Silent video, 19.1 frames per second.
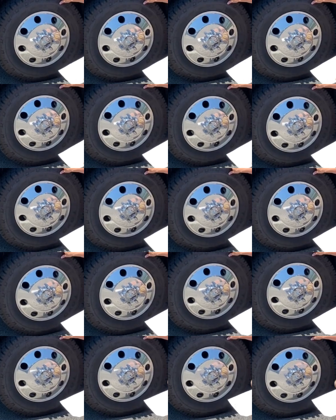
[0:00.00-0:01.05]
They're
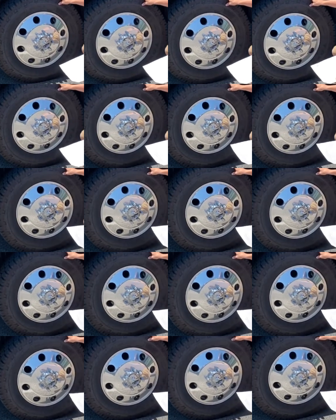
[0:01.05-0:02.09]
33-inch
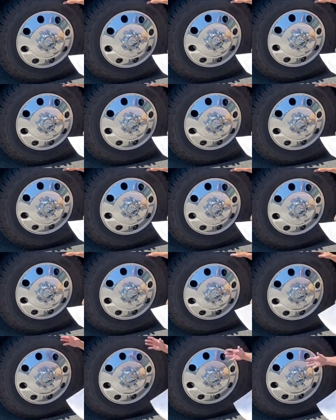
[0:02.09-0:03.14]
tires, which,
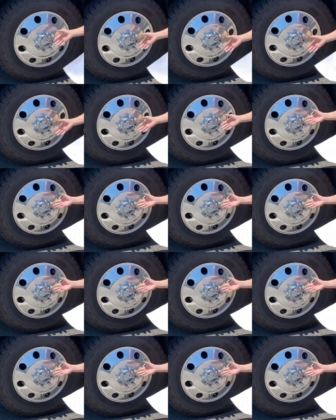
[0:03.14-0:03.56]
once again,